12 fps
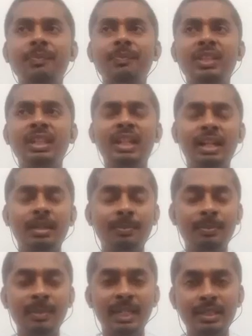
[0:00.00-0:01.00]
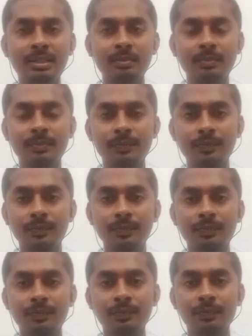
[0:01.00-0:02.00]
Up, to prelims, my... up to prelims,
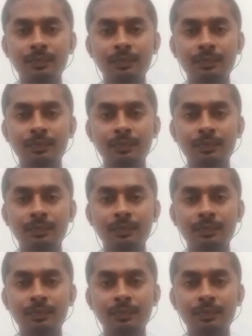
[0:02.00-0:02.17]
you tell